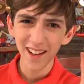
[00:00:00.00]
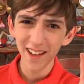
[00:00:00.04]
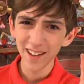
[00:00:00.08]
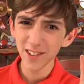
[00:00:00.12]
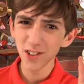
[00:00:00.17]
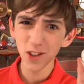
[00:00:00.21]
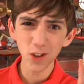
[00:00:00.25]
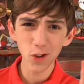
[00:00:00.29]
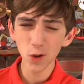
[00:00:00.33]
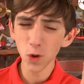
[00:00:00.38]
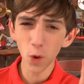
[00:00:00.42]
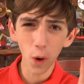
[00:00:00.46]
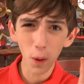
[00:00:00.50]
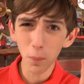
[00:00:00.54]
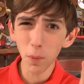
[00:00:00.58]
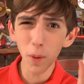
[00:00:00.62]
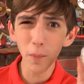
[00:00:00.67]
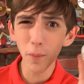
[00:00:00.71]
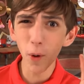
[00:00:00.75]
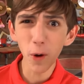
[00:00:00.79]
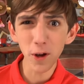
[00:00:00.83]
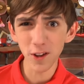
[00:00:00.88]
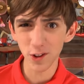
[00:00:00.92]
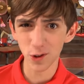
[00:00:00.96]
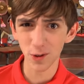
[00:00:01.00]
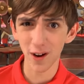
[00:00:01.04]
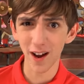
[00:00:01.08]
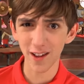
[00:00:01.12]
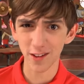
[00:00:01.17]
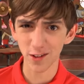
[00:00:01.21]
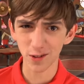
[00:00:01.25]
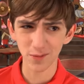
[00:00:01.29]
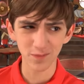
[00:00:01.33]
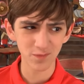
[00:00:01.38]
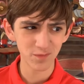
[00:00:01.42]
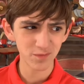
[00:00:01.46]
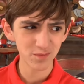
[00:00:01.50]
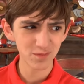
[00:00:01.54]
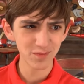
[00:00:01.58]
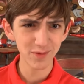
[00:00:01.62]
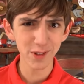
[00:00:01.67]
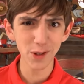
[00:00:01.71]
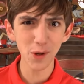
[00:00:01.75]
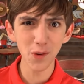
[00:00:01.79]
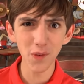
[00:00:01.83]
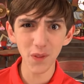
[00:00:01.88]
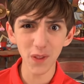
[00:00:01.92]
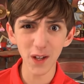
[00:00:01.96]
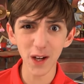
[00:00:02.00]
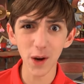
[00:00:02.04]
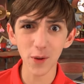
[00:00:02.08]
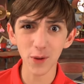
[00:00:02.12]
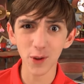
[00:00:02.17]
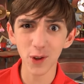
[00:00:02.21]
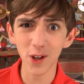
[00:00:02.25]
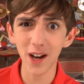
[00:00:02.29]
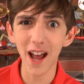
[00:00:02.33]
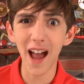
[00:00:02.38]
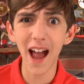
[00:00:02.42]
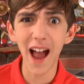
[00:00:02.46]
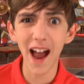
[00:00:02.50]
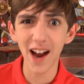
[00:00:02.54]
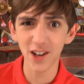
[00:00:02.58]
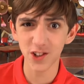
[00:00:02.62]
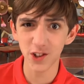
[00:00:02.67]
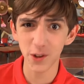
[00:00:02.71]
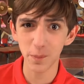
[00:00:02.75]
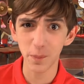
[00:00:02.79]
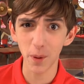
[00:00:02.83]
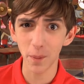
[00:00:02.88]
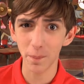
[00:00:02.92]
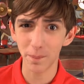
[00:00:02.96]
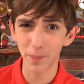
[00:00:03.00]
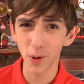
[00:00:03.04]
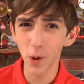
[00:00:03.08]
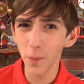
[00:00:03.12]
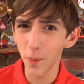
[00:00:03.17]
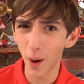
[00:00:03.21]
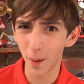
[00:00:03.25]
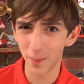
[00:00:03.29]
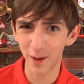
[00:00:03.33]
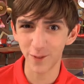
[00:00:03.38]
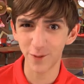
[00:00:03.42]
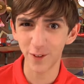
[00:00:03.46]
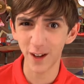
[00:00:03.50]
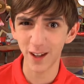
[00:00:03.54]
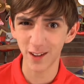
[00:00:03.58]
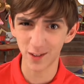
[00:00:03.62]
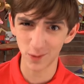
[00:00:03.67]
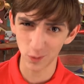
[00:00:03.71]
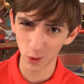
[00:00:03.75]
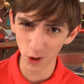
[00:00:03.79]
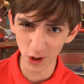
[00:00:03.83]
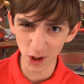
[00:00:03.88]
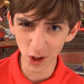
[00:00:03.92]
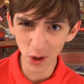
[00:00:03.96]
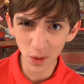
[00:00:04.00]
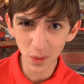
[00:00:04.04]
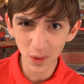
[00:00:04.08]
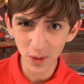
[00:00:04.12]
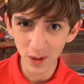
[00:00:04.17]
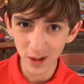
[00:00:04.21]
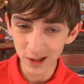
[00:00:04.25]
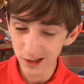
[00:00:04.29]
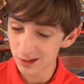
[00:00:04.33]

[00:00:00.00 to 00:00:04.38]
It's just normal moisturizer. You didn't think I was gonna actually put poop on my face, would you?